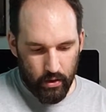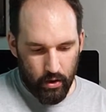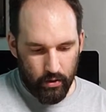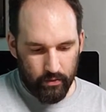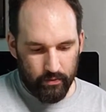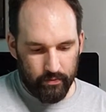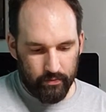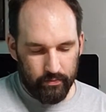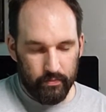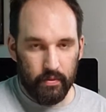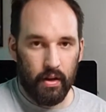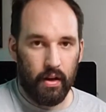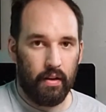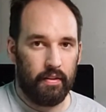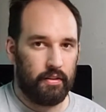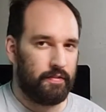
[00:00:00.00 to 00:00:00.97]

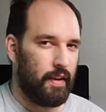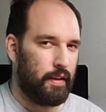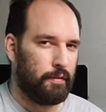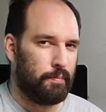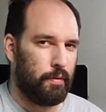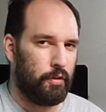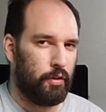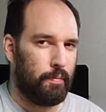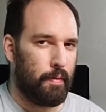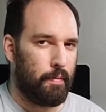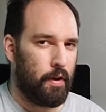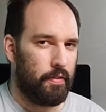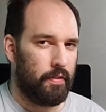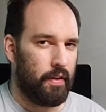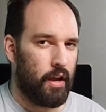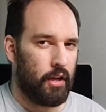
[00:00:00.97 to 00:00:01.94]
there's a Facebook group I'm
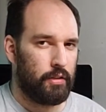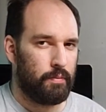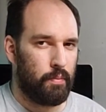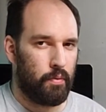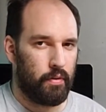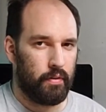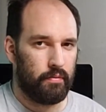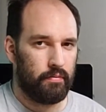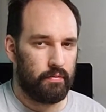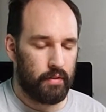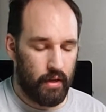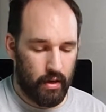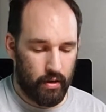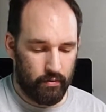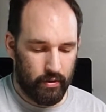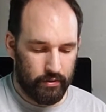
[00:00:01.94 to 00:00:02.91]
on, the Osborne
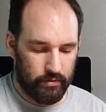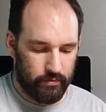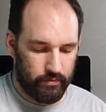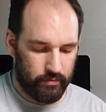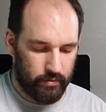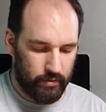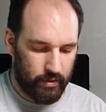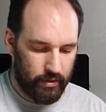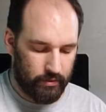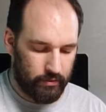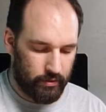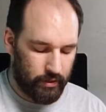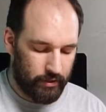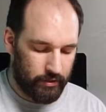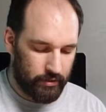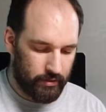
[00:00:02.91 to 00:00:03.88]
for
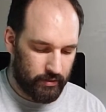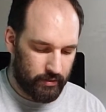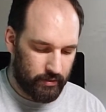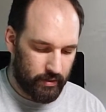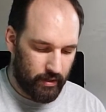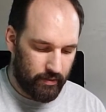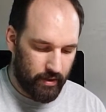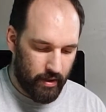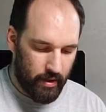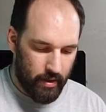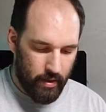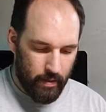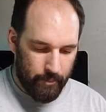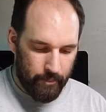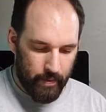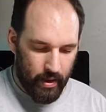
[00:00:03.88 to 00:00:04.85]
restorations and stuff,
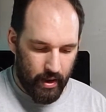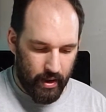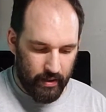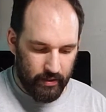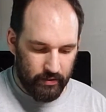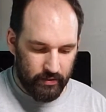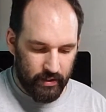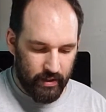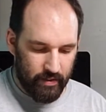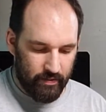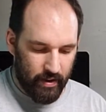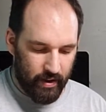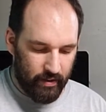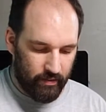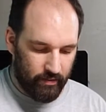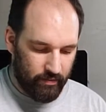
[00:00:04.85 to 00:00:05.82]
and see if
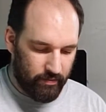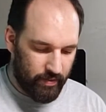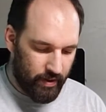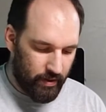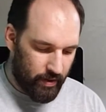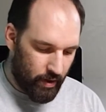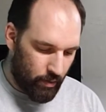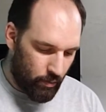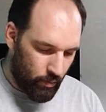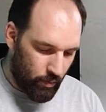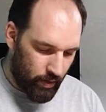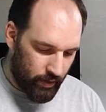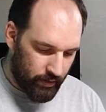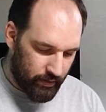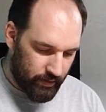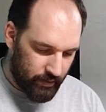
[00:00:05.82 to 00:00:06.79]
I can figure out
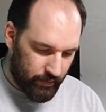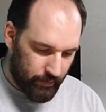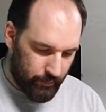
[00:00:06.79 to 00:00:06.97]
what